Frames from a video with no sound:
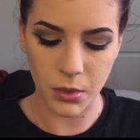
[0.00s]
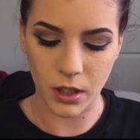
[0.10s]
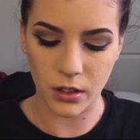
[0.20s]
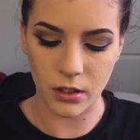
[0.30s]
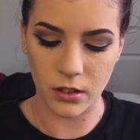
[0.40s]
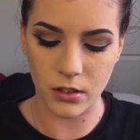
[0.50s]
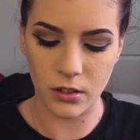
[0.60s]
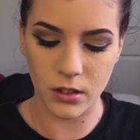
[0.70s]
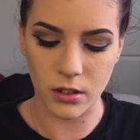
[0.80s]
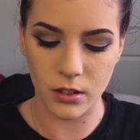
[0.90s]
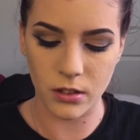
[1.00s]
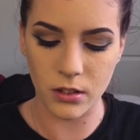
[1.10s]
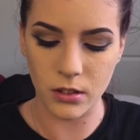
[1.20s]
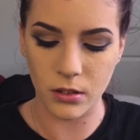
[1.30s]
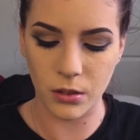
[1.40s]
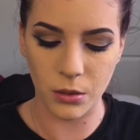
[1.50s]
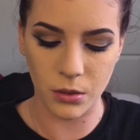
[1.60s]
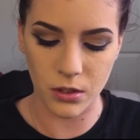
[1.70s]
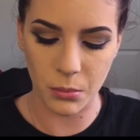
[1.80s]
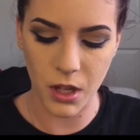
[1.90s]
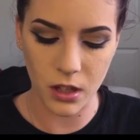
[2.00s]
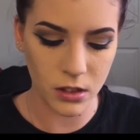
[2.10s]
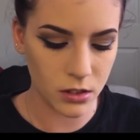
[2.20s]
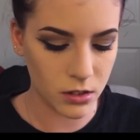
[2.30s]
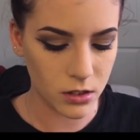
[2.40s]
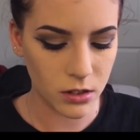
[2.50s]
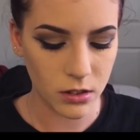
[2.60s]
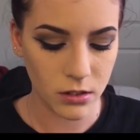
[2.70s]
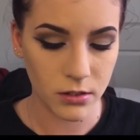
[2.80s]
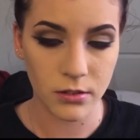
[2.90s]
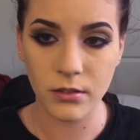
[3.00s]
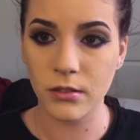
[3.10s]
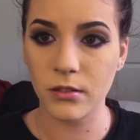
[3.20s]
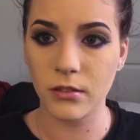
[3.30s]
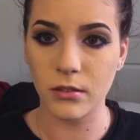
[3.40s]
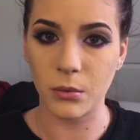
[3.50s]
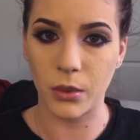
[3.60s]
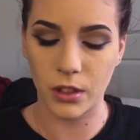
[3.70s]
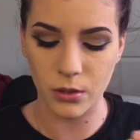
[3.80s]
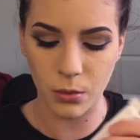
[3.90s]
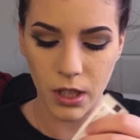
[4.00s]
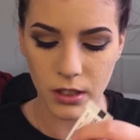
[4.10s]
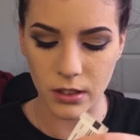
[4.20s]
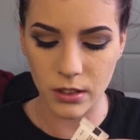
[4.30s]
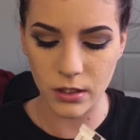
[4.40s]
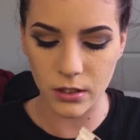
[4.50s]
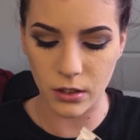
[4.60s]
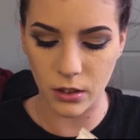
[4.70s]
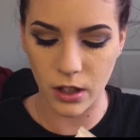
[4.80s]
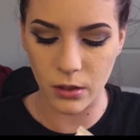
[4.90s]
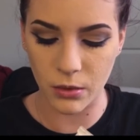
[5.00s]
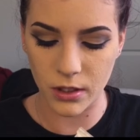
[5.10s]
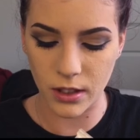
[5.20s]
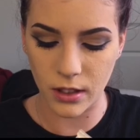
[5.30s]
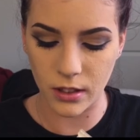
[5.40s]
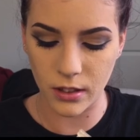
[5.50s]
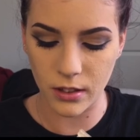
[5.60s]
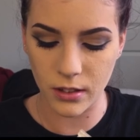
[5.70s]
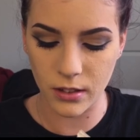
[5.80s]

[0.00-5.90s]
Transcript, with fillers: because this glue is a mess when it's wet, so you can't risk it.